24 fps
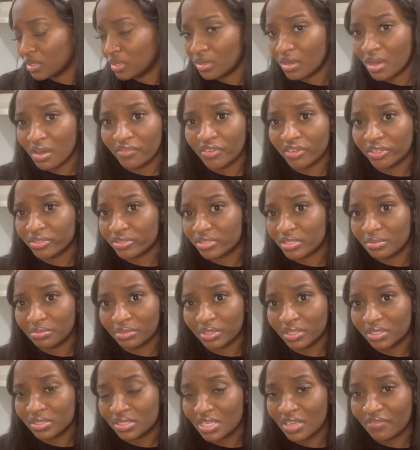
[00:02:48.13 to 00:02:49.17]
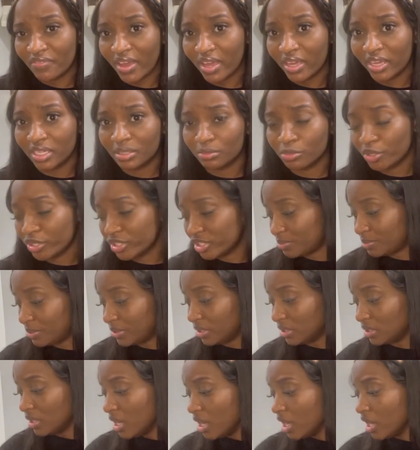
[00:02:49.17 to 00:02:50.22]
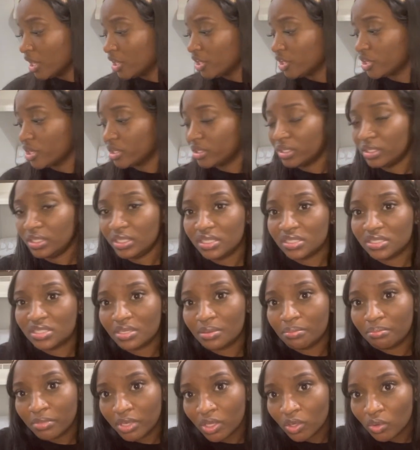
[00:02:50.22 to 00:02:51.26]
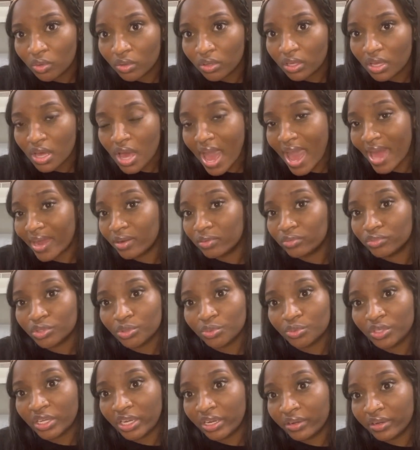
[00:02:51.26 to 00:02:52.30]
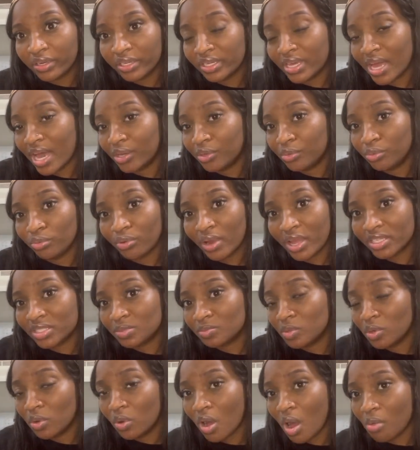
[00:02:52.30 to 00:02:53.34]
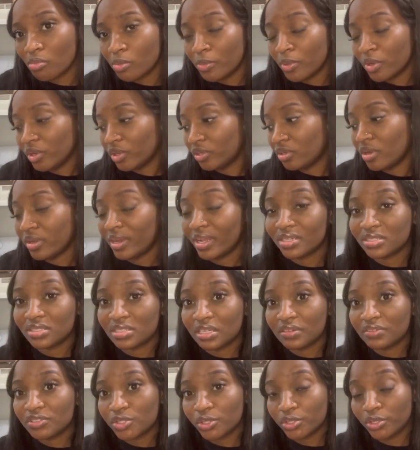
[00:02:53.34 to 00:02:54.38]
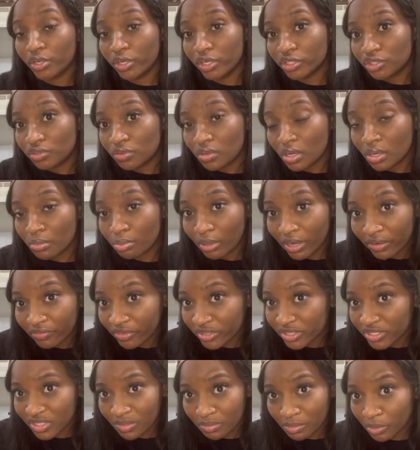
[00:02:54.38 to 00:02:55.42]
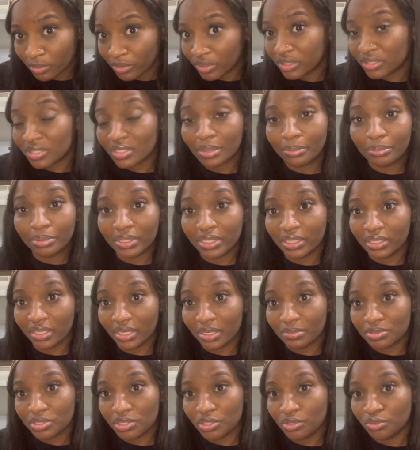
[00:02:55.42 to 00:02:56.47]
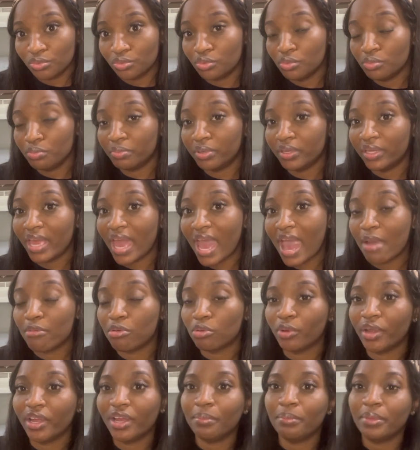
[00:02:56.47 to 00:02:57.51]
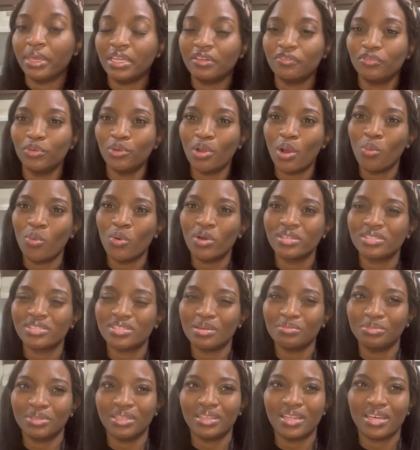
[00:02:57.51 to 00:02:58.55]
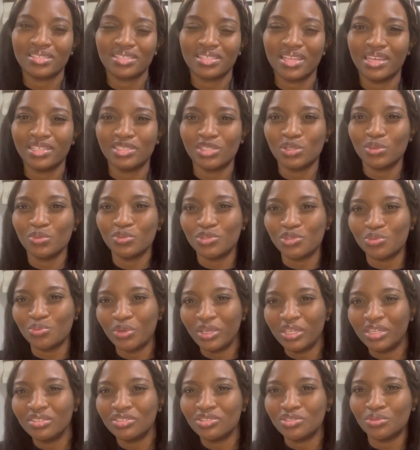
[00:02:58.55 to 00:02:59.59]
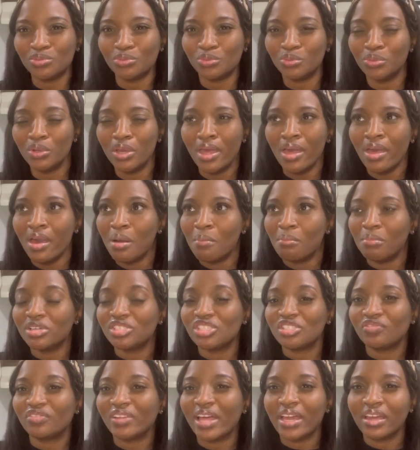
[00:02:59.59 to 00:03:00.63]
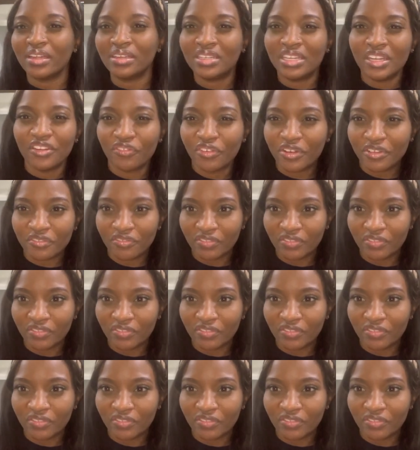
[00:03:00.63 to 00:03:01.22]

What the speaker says: oven or something to see if I can get them crispy. You're gonna need some milk. I don't do dairy. I do rice milk, almond milk and all that stuff. So your preference of milk is completely up to you. But I would recommend if you don't want something that's like too sweet and too much of like a different